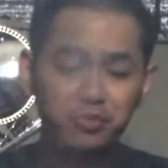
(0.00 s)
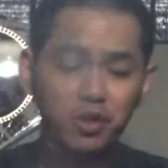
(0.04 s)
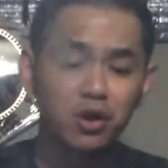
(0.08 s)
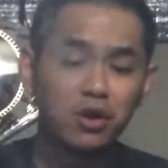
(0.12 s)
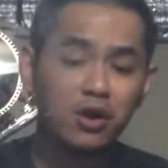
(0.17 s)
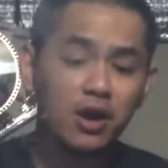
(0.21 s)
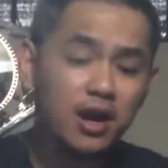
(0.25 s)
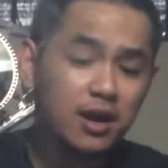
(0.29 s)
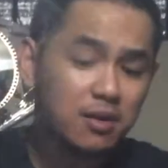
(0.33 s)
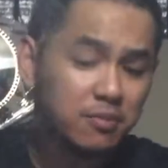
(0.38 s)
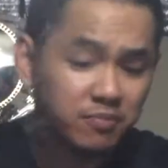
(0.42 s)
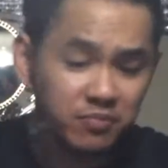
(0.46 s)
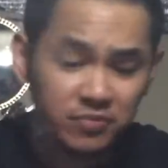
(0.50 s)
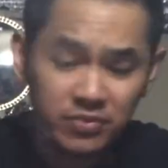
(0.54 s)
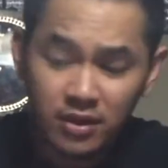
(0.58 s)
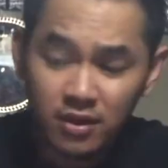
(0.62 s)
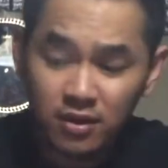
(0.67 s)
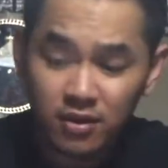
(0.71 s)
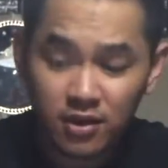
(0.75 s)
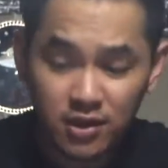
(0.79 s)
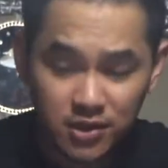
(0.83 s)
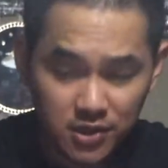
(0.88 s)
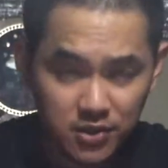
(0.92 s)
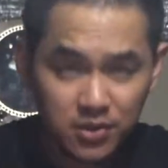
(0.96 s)
All right.
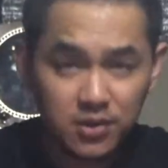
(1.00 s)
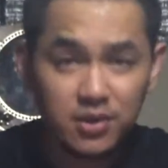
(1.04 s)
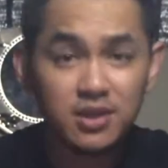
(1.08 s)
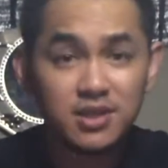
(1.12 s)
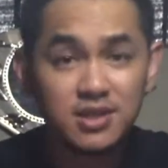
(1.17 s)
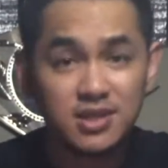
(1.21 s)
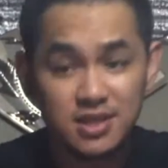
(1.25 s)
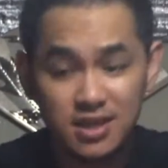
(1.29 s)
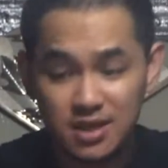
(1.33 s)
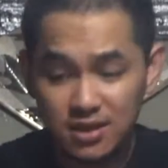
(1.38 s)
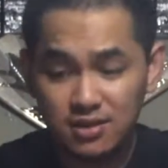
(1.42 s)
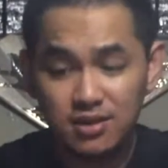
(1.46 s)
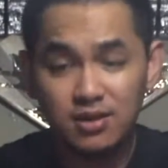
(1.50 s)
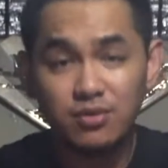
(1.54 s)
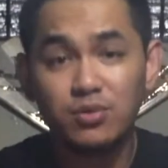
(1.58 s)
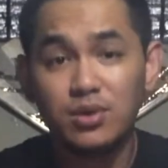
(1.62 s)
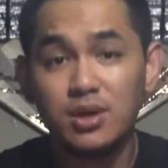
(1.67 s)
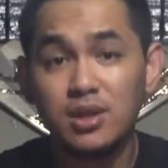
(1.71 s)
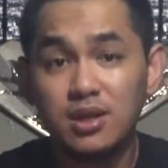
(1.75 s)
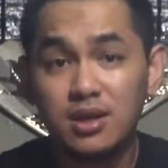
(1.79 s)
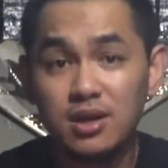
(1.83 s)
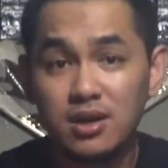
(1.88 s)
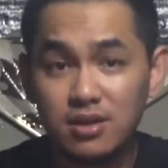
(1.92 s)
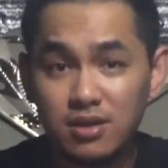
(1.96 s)
So you can see it can
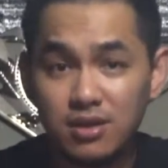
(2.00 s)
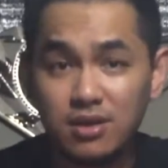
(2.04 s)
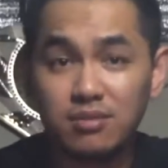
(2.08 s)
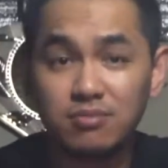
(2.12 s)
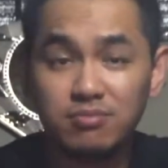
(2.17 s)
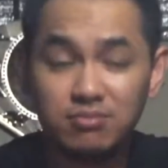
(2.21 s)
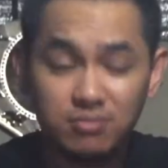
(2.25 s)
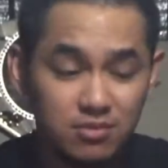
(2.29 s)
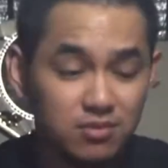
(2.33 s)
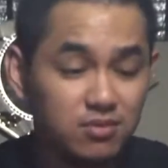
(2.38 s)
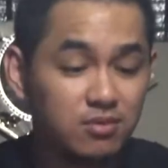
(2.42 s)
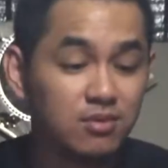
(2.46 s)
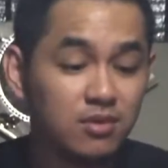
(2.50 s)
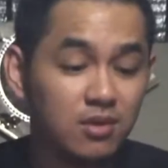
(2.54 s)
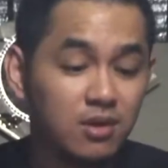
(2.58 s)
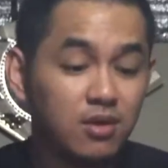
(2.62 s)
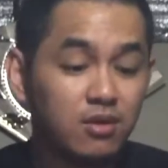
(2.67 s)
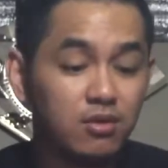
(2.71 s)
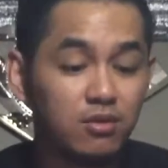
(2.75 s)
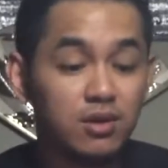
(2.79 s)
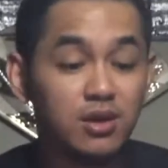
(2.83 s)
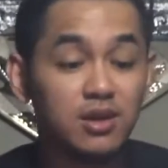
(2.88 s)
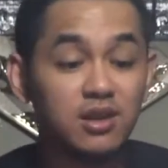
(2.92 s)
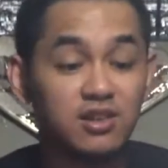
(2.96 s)
really,
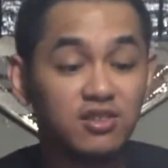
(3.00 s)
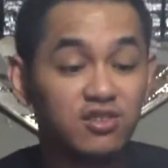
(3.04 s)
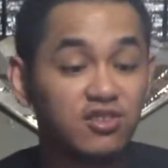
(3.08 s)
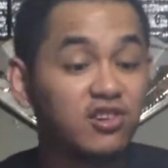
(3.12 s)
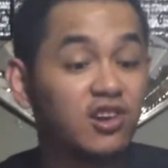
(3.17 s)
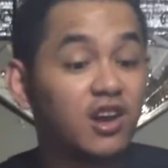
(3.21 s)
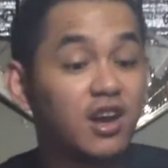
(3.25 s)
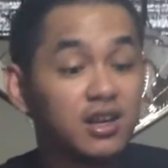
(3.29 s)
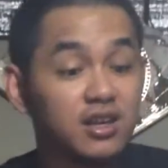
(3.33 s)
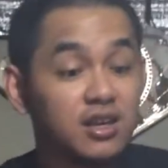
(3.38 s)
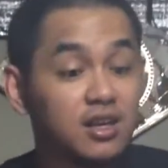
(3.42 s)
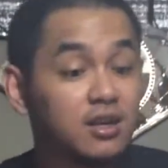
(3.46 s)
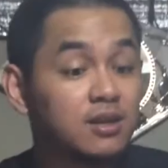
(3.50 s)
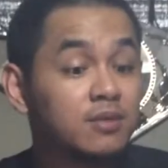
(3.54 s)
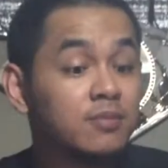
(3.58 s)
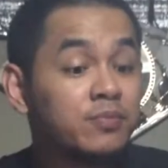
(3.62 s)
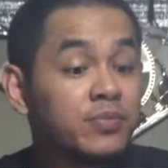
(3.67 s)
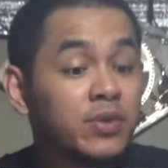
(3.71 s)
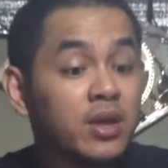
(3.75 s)
really chuck it.